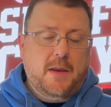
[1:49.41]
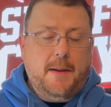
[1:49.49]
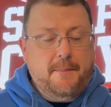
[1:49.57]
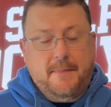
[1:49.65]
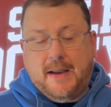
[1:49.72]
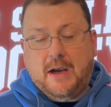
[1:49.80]

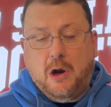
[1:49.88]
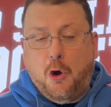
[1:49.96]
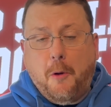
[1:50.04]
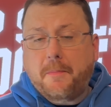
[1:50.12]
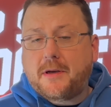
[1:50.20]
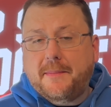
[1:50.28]
been
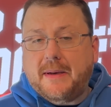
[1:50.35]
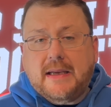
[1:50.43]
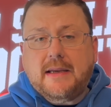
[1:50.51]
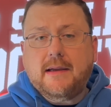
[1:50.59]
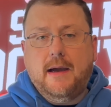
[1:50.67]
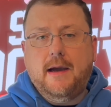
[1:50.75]
hoped to
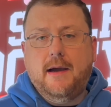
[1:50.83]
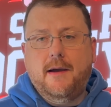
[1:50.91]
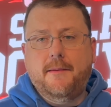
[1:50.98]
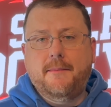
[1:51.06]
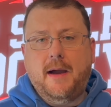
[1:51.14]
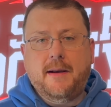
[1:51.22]
be.
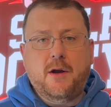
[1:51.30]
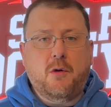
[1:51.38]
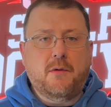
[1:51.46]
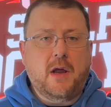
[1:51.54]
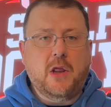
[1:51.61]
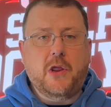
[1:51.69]
Um, I know
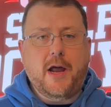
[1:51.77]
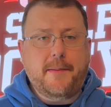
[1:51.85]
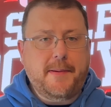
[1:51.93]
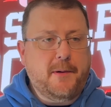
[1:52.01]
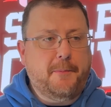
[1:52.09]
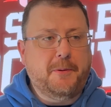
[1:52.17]
a lot of
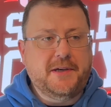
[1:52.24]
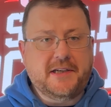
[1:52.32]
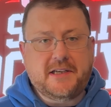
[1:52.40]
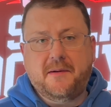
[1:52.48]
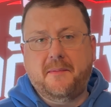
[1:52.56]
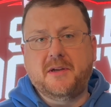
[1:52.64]
people
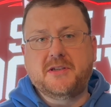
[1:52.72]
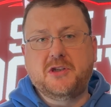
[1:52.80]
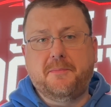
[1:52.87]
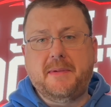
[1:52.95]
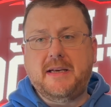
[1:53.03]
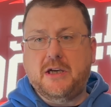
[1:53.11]
predicted them to
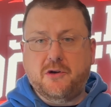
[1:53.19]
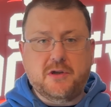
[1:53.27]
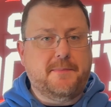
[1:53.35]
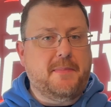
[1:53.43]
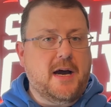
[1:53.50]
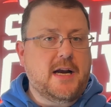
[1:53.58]
still be near
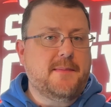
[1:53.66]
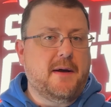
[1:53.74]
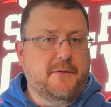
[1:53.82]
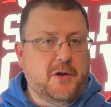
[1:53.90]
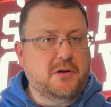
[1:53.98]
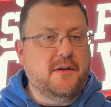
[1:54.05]
the bottom
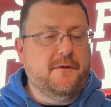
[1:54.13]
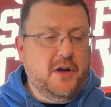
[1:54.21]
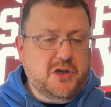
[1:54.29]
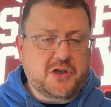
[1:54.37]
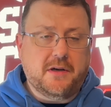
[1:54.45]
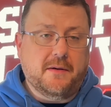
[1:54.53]
of their
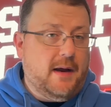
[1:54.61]
division.